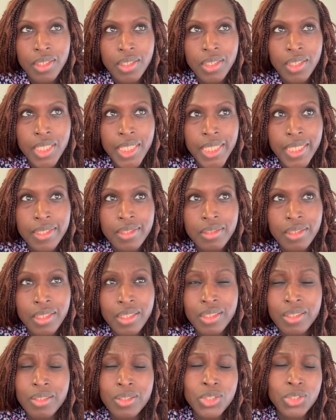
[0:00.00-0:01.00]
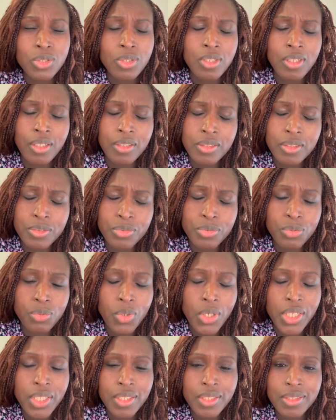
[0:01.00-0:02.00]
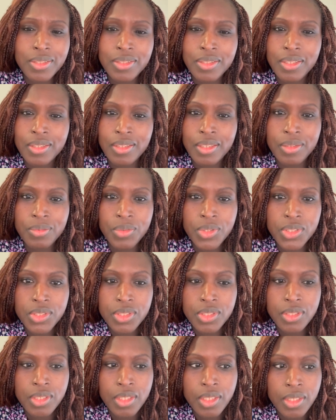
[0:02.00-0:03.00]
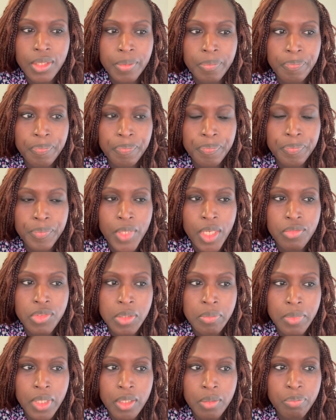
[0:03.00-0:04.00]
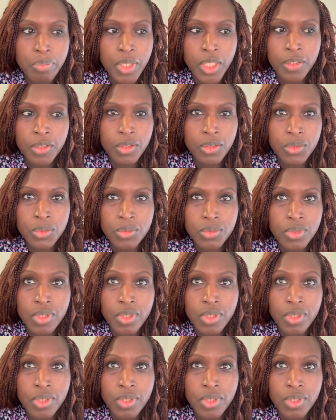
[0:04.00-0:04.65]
And I had lost a lot of weight, and I was having my period, I